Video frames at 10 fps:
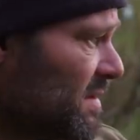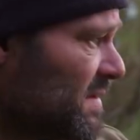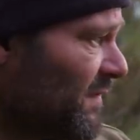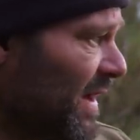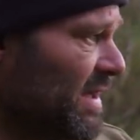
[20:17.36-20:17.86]

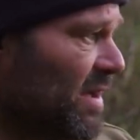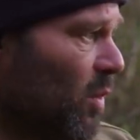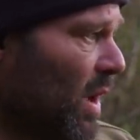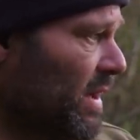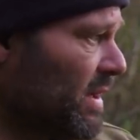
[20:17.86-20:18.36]
It's faded
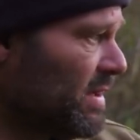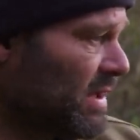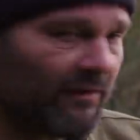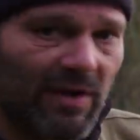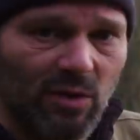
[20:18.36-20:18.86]
away,
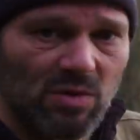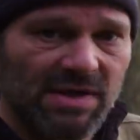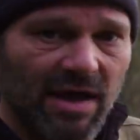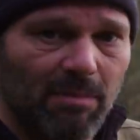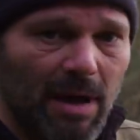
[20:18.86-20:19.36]
another little
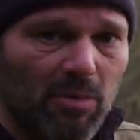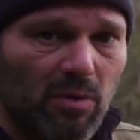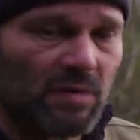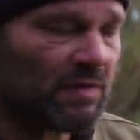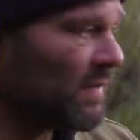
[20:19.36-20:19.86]
set of
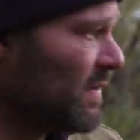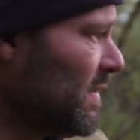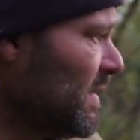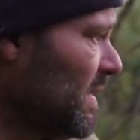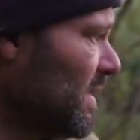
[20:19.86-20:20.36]
bubbles.
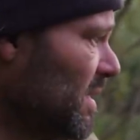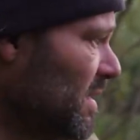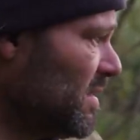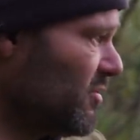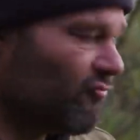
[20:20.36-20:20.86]

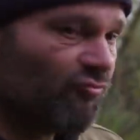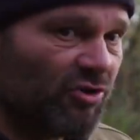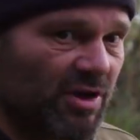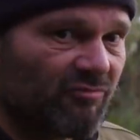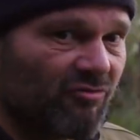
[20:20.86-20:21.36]

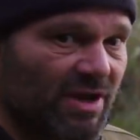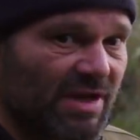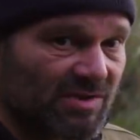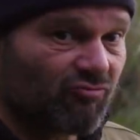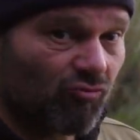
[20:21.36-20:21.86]
Really,
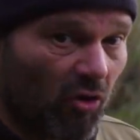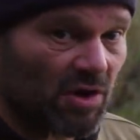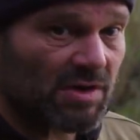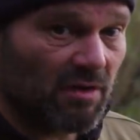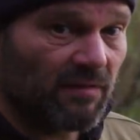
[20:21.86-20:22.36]
it's
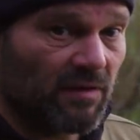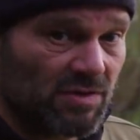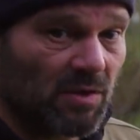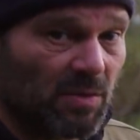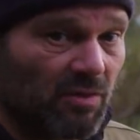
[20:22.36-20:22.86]
right over the
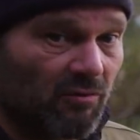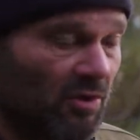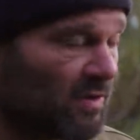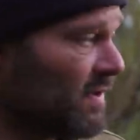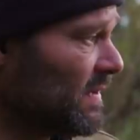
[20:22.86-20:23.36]
top of the
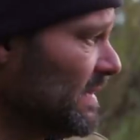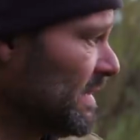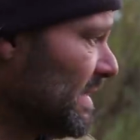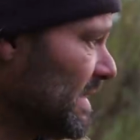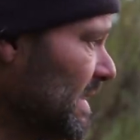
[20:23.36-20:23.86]
rod.
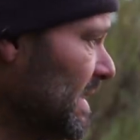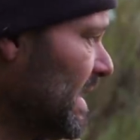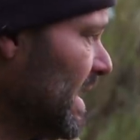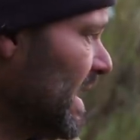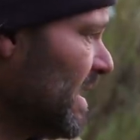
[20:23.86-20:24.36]

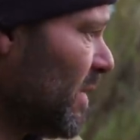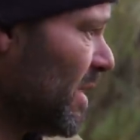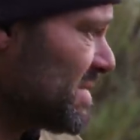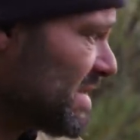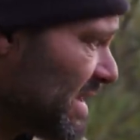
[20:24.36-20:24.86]
Anyway,
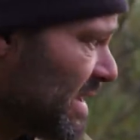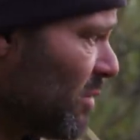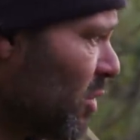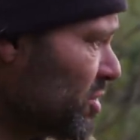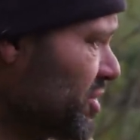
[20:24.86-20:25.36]
I'm sitting here
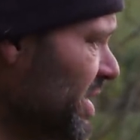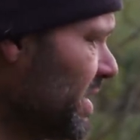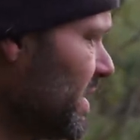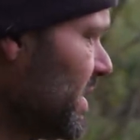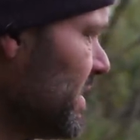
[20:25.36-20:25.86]
watching,
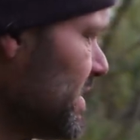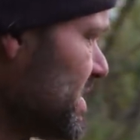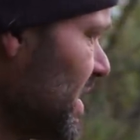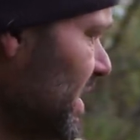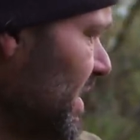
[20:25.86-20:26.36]
and
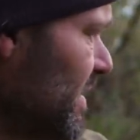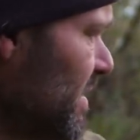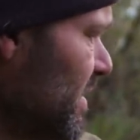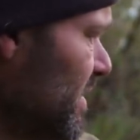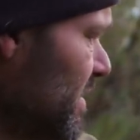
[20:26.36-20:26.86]
suddenly the